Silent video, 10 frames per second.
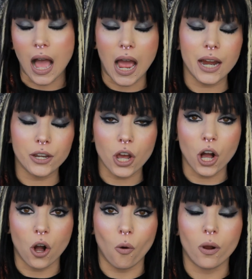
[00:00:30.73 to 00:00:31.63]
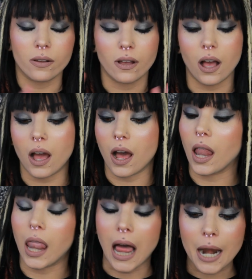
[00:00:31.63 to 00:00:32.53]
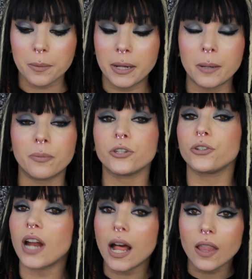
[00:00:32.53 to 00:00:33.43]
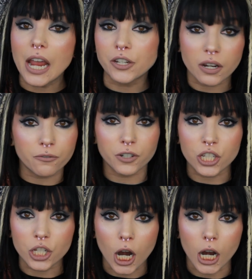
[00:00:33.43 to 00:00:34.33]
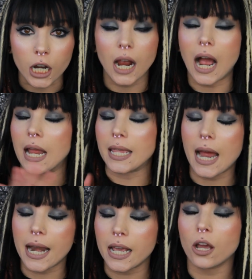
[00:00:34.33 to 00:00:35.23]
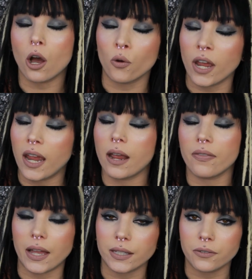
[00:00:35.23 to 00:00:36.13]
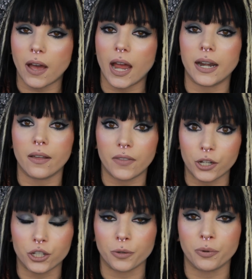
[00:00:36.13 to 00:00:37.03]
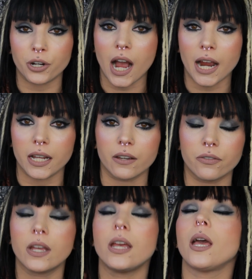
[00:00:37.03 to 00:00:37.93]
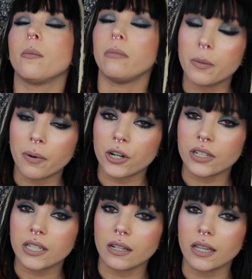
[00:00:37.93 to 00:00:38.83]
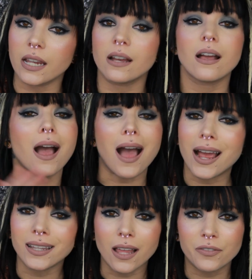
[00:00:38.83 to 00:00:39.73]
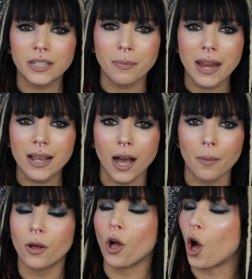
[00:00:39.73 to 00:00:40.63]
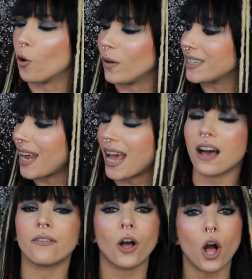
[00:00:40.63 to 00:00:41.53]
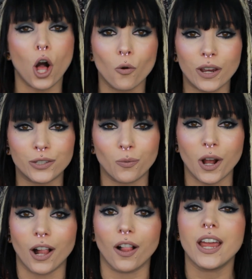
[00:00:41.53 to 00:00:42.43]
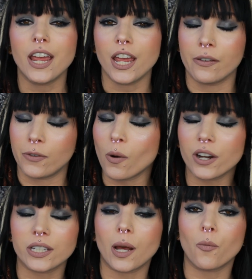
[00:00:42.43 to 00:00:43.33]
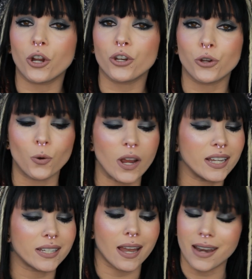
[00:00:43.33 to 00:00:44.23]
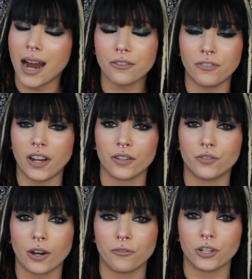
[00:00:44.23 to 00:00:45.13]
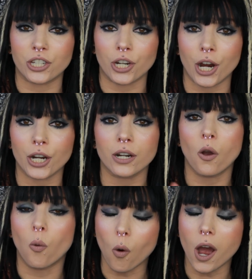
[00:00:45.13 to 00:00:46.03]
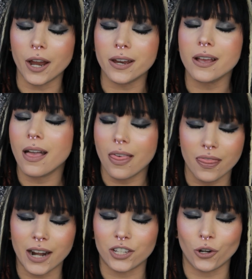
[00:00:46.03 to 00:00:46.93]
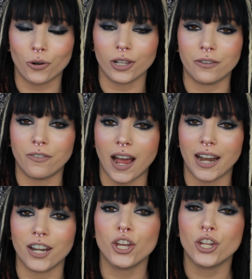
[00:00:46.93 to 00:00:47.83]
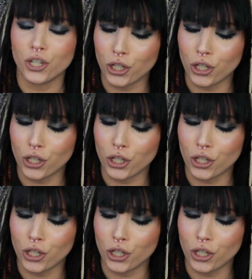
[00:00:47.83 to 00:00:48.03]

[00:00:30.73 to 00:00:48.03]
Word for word: I know a lot of people do not like Jeffree Star. I get it. Okay, that's fine. That's your prerogative. Me personally, I love his makeup. Always have, always will. If you are someone who is not a fan of Jeffree Star, one, that is totally fine.